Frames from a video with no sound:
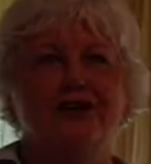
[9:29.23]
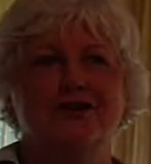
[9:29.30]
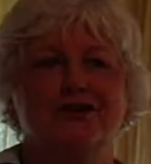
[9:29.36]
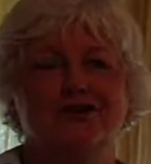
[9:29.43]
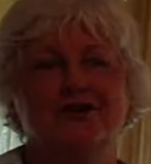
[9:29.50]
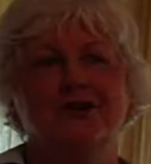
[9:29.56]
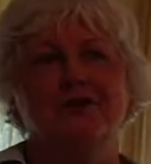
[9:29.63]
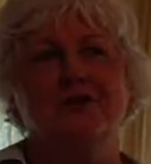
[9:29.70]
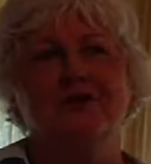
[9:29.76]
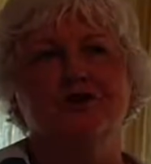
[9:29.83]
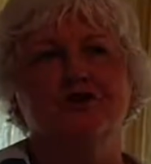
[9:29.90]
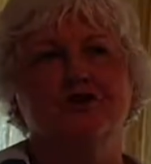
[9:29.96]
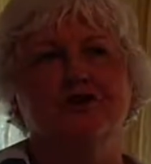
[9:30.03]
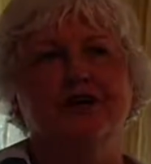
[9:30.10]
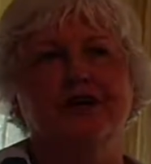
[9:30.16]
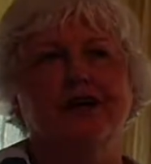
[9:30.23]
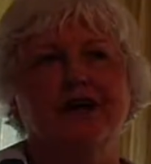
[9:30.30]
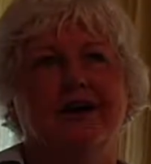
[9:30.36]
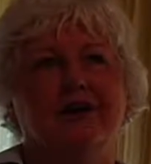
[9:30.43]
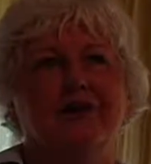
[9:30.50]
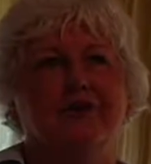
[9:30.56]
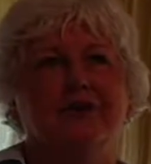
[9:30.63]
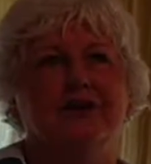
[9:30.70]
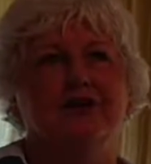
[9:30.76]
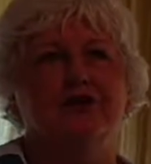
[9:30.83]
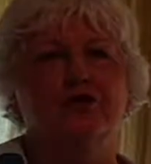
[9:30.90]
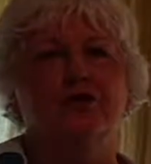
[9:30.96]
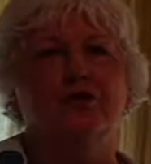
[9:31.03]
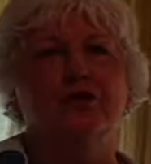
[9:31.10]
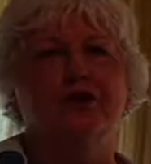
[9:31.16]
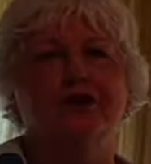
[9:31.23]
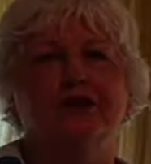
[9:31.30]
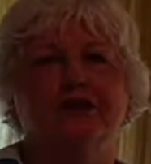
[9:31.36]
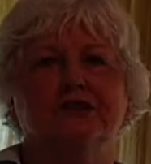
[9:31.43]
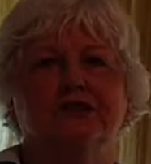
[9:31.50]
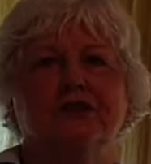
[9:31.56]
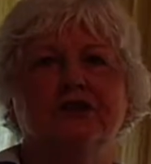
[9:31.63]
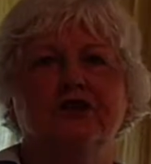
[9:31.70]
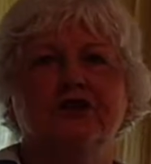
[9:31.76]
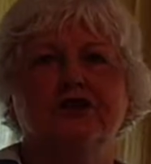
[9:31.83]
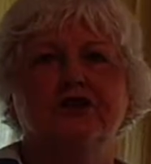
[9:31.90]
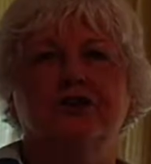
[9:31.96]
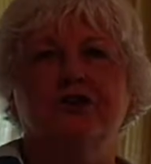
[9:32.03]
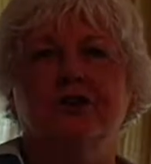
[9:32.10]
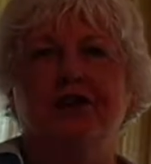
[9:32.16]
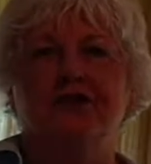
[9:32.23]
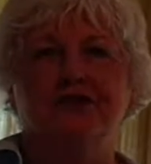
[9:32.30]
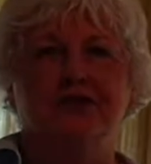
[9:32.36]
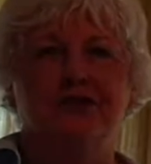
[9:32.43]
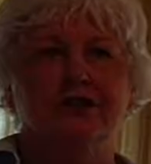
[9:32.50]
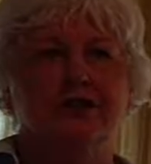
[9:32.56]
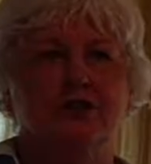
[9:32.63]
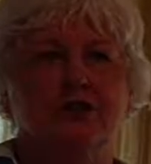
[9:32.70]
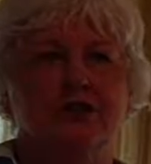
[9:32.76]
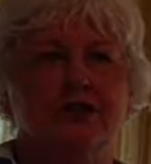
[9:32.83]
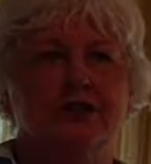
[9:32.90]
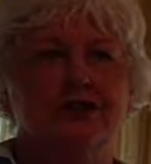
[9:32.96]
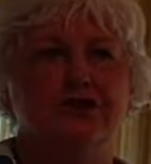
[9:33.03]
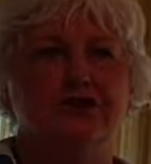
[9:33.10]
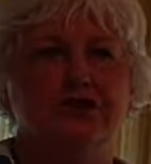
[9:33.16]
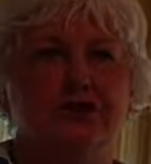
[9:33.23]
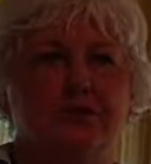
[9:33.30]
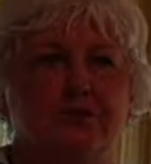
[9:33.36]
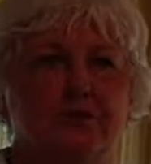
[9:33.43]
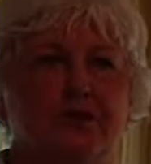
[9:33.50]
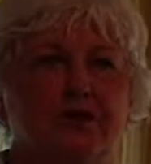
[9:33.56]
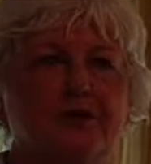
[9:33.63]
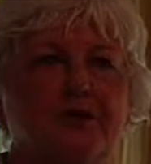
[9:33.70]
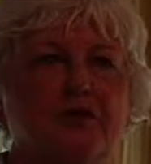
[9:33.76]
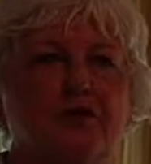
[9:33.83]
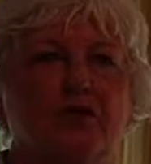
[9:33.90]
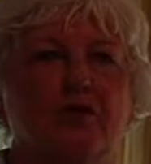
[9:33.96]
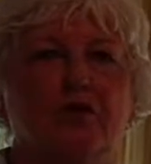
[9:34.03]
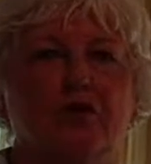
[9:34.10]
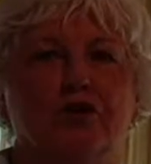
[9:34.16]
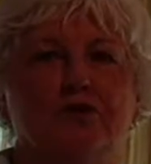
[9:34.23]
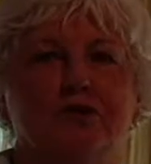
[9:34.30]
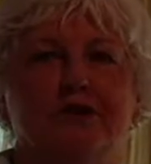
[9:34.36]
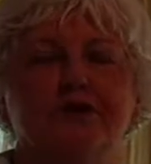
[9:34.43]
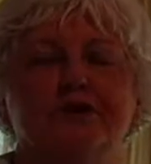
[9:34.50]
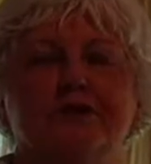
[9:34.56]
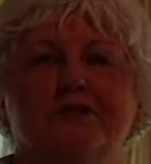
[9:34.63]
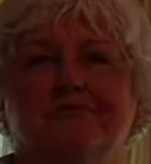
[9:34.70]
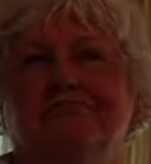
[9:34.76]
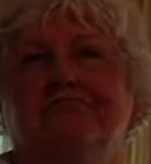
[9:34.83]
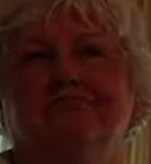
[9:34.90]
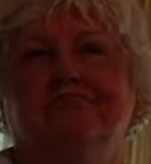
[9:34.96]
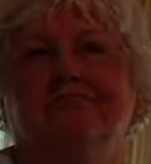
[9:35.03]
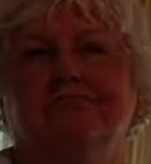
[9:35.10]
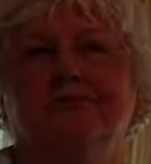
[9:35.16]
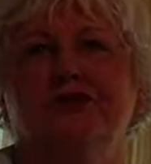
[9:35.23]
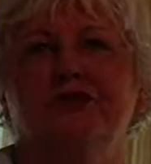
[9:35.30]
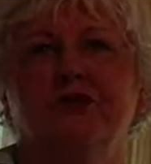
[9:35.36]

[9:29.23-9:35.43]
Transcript: You think once you get out and you're working, you don't have to deal with teaching other people or just do